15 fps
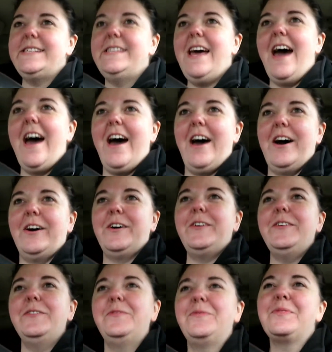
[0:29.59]

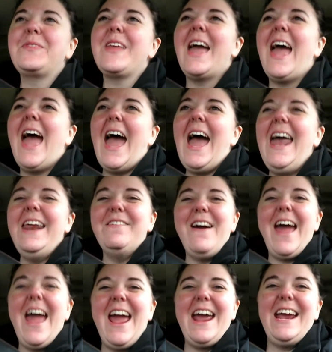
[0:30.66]
So,
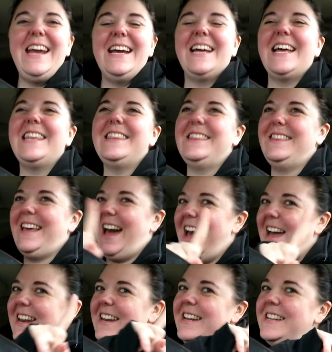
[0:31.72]
anyway,
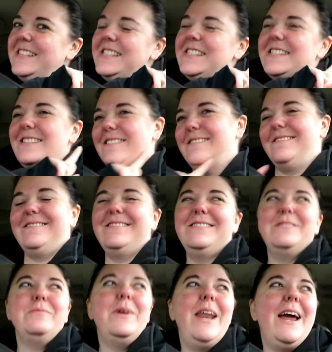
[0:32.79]
that is
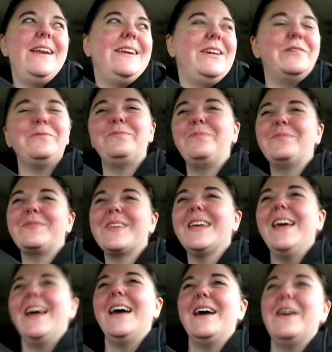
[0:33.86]
what I do.
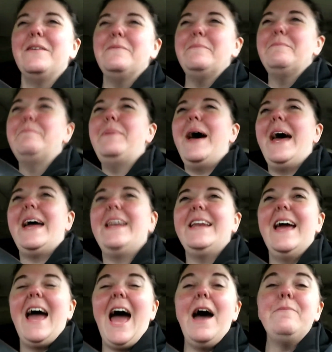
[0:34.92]
But
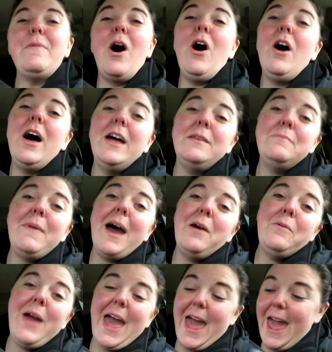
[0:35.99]
I'm on
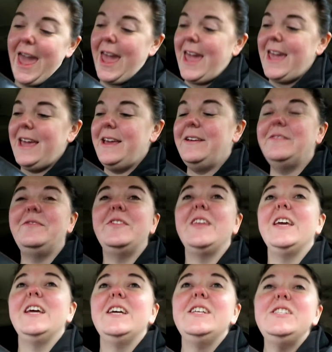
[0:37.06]
my way
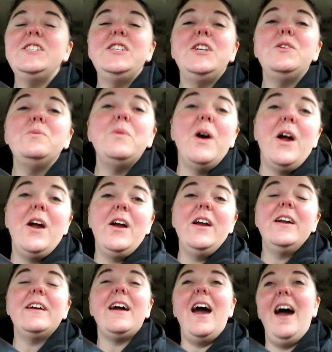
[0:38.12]
to
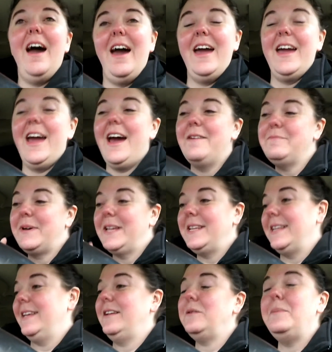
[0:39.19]
work. I am a
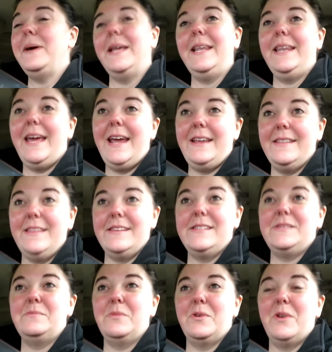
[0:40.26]
little bit late this
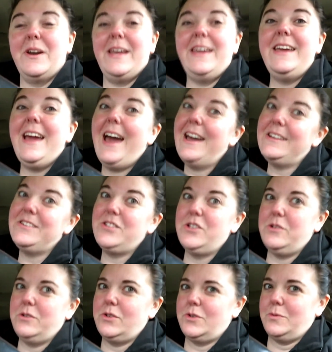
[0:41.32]
morning, as
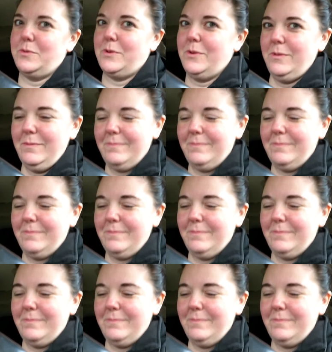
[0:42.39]
usual.